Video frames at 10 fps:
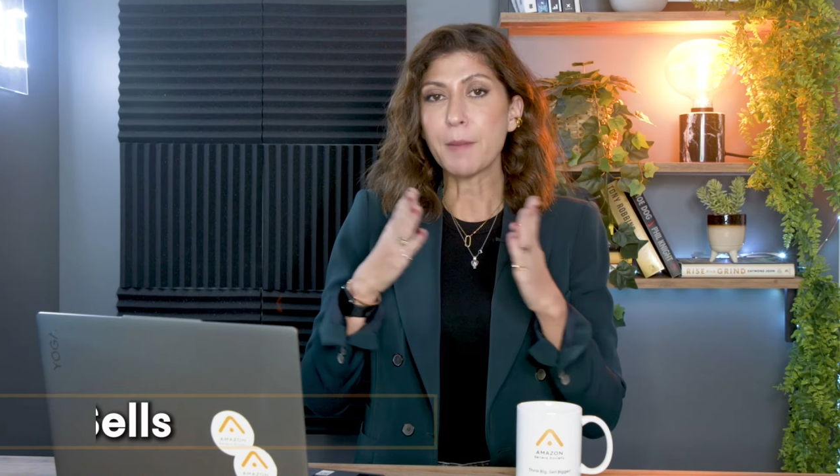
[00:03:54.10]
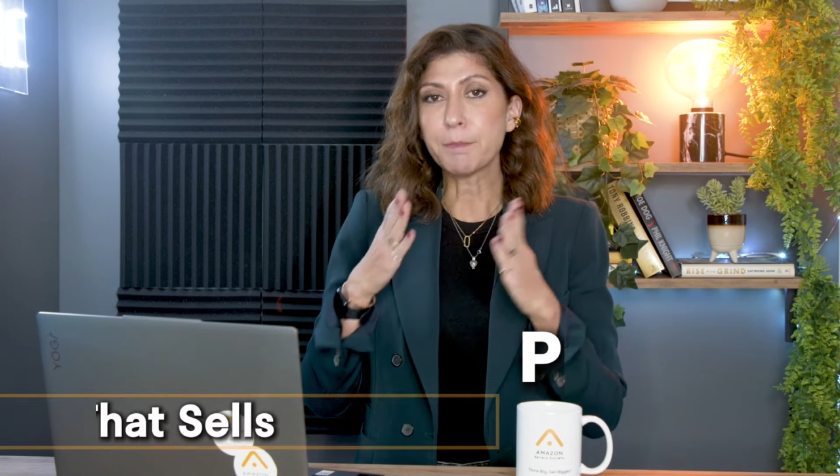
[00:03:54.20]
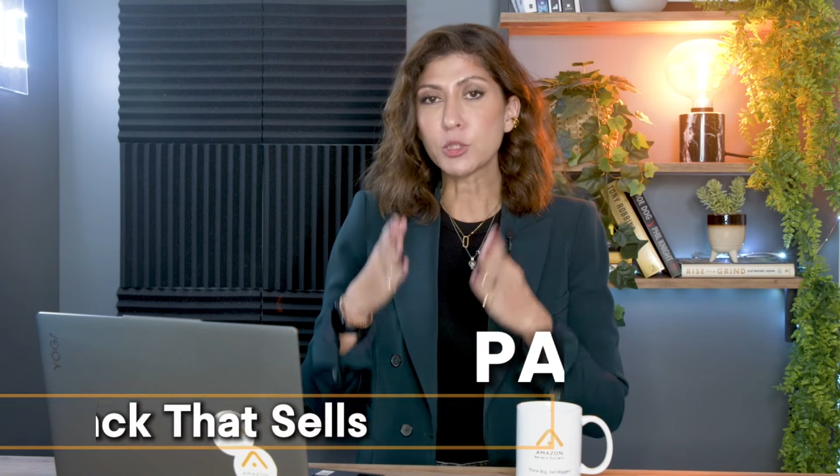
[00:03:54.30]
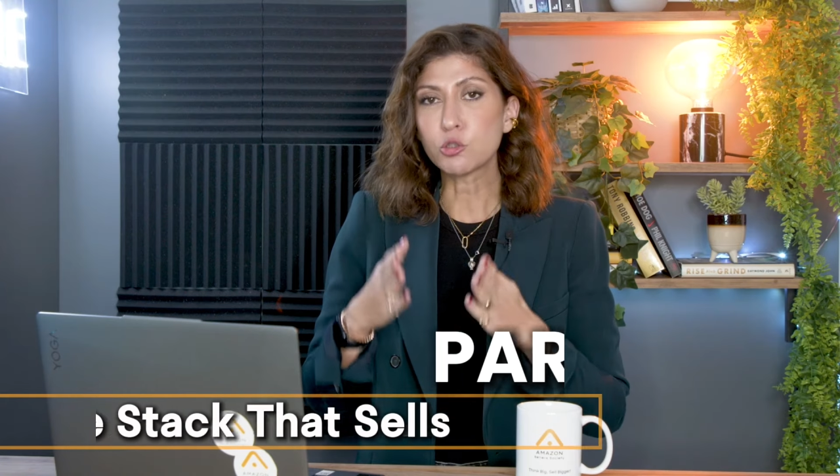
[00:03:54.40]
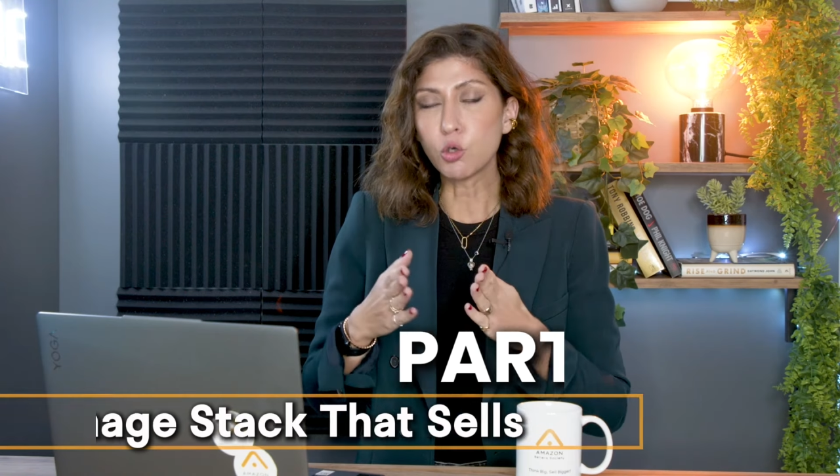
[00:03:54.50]

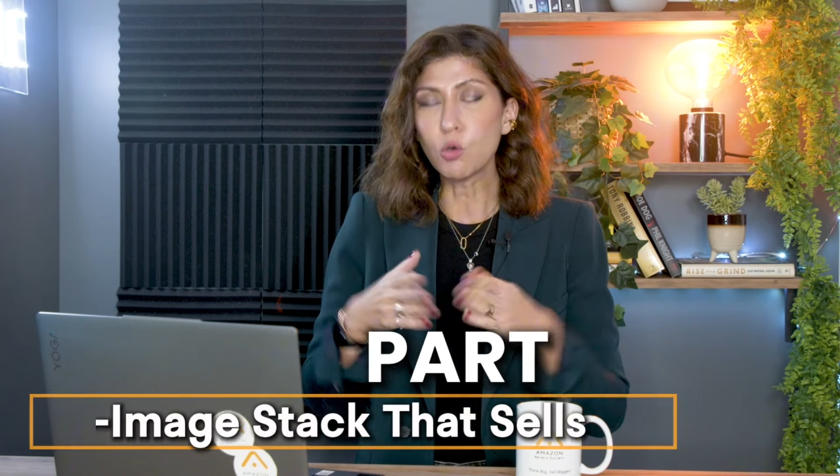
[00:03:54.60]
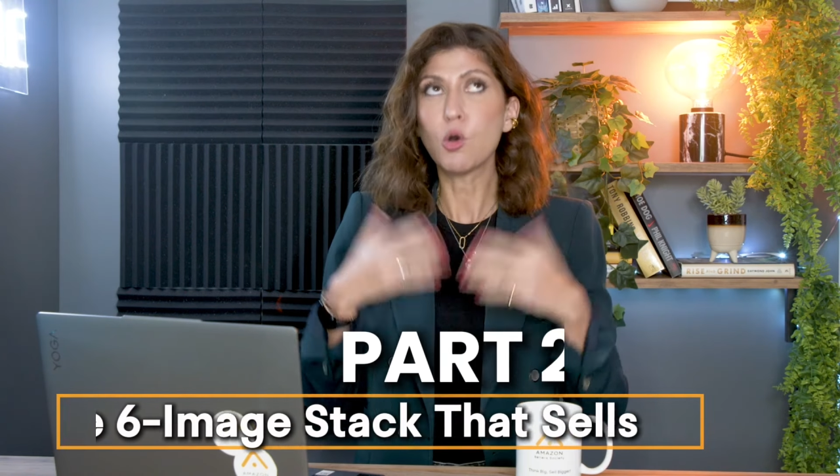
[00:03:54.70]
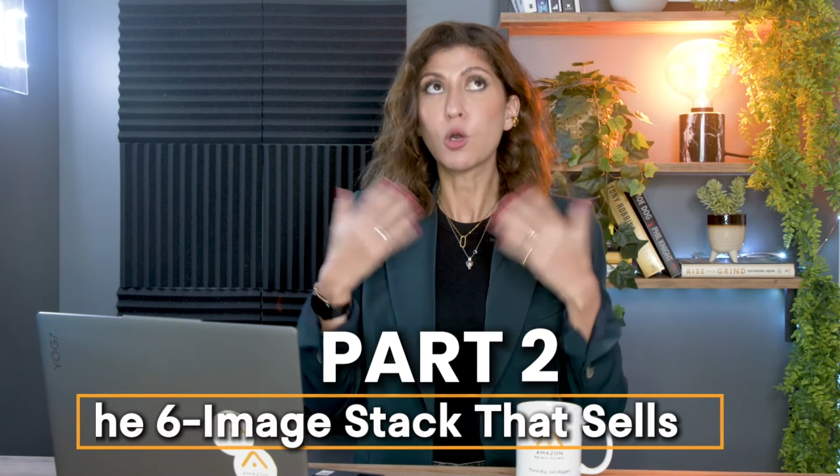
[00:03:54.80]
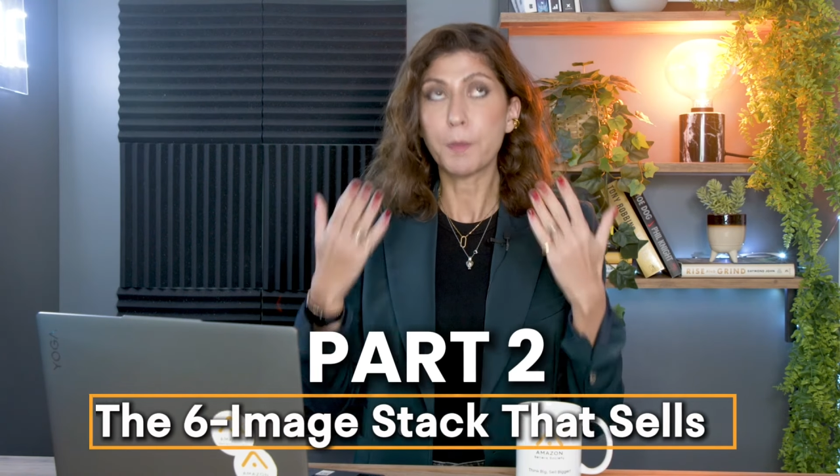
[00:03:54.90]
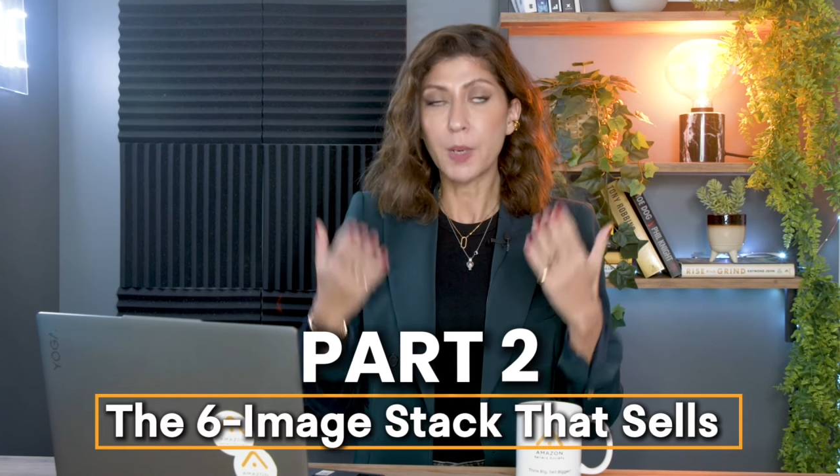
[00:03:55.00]
number two,
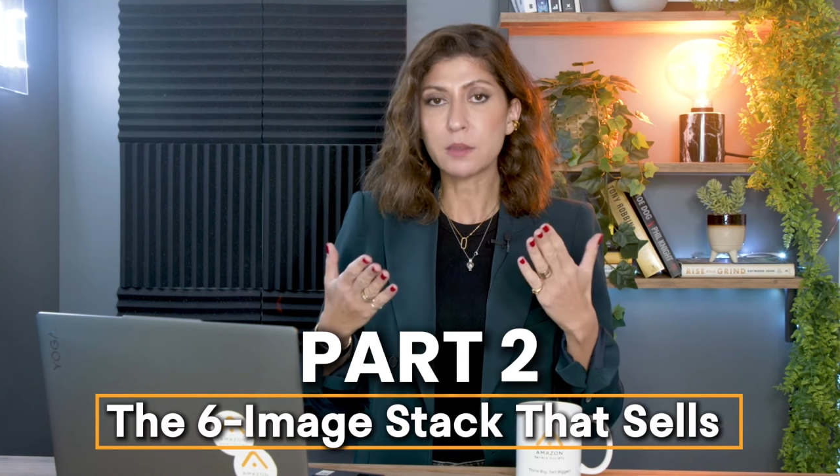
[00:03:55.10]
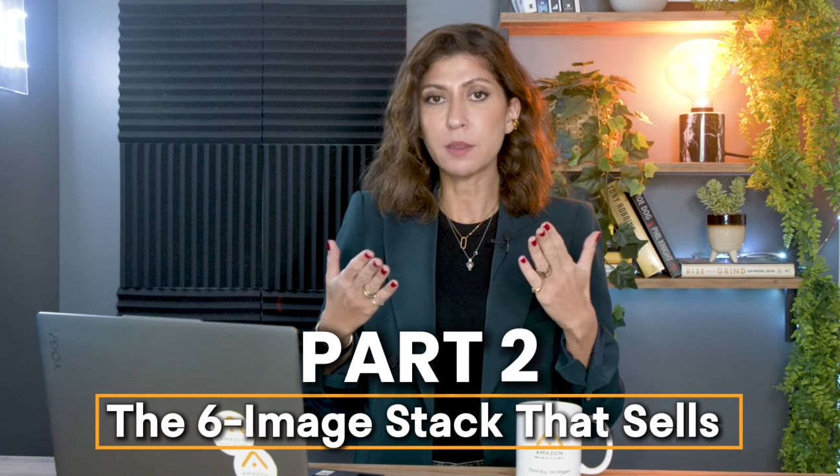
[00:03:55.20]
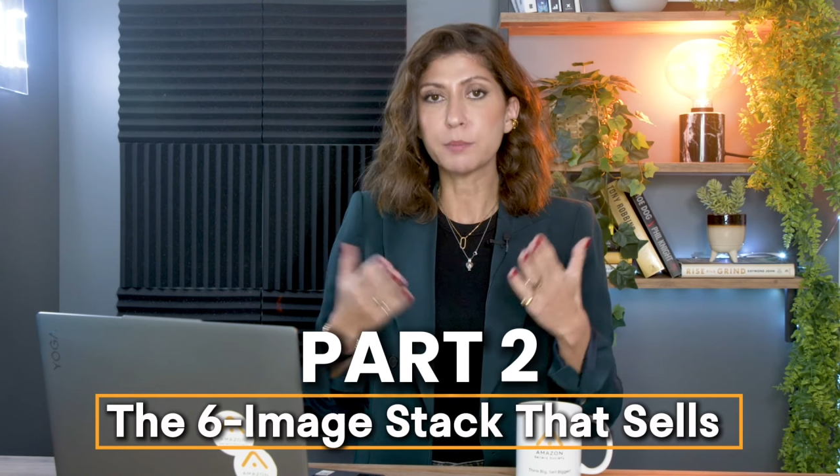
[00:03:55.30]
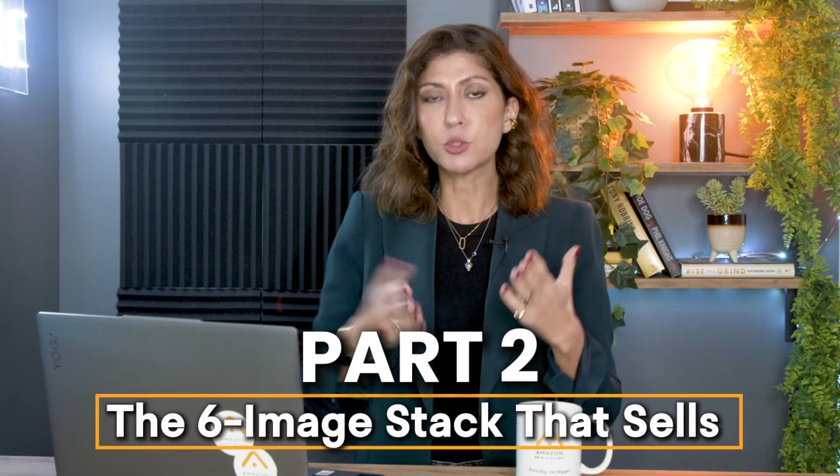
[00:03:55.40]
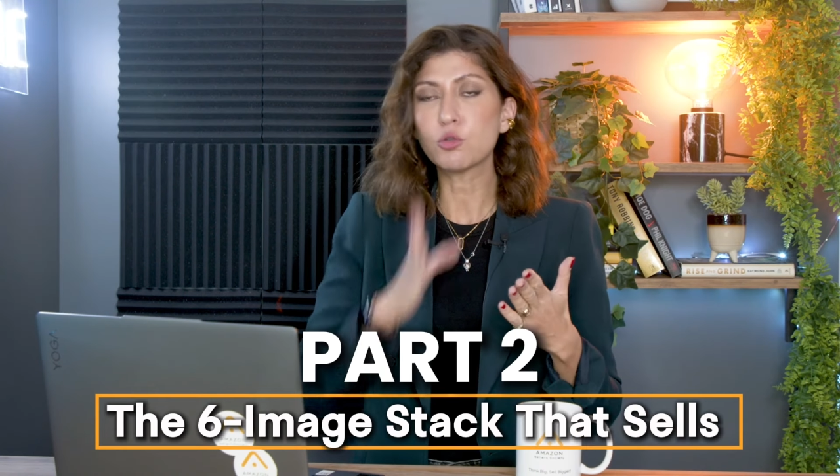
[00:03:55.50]
or part
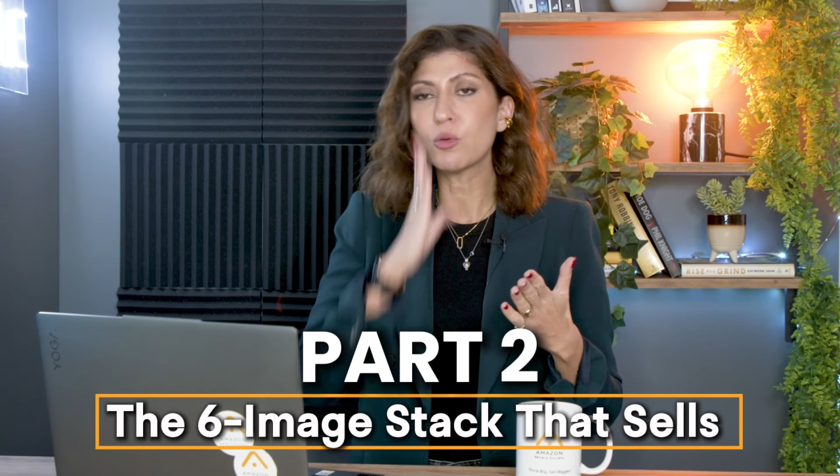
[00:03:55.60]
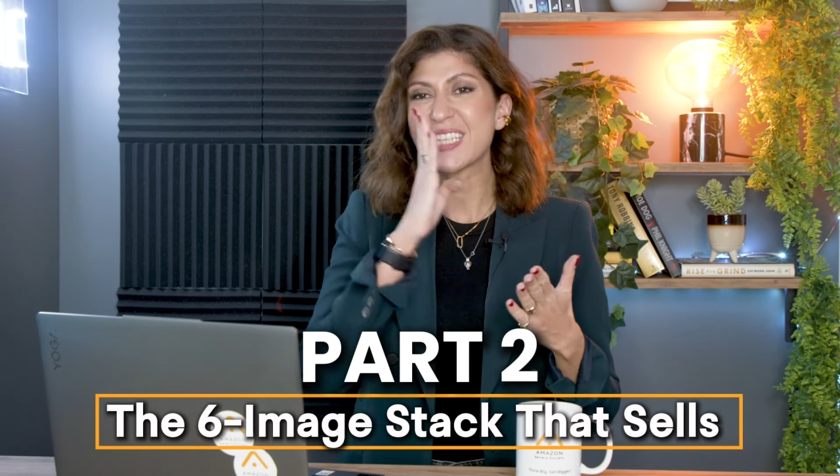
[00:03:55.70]
number two,